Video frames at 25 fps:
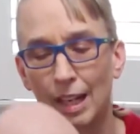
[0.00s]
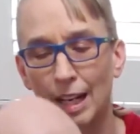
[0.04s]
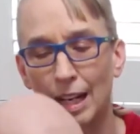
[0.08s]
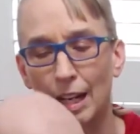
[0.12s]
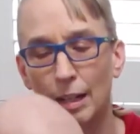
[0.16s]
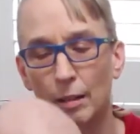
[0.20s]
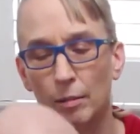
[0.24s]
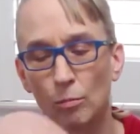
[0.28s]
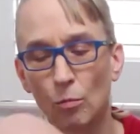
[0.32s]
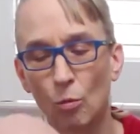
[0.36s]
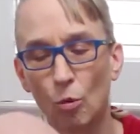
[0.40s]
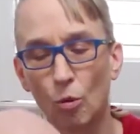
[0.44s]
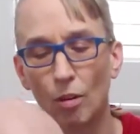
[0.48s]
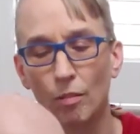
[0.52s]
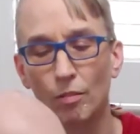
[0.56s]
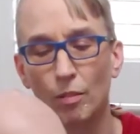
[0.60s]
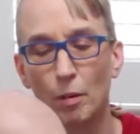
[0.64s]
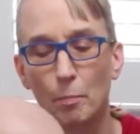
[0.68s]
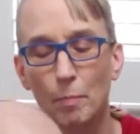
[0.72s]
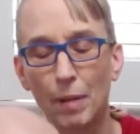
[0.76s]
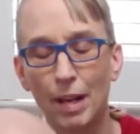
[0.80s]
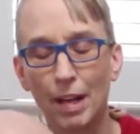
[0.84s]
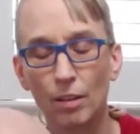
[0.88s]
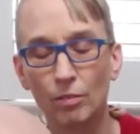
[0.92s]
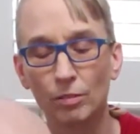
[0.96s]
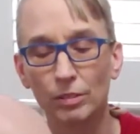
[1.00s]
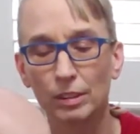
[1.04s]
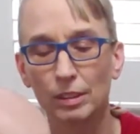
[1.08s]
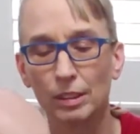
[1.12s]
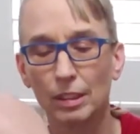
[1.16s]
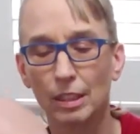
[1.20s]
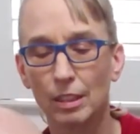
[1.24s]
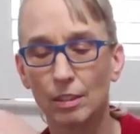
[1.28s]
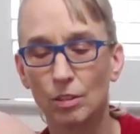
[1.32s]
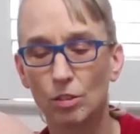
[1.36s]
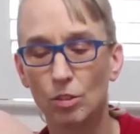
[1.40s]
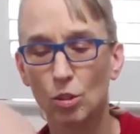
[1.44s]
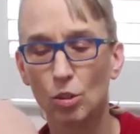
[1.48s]
add more of a bounce
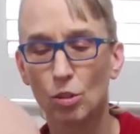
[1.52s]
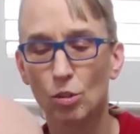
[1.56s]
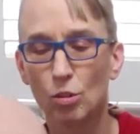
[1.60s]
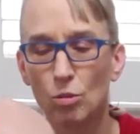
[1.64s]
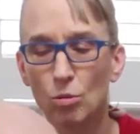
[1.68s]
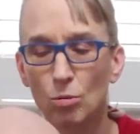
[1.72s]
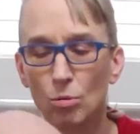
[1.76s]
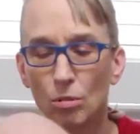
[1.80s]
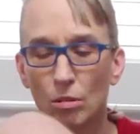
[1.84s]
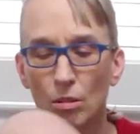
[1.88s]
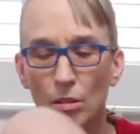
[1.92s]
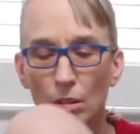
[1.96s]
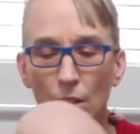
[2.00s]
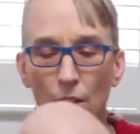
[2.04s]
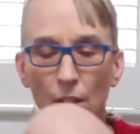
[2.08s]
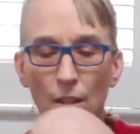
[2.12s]
in too.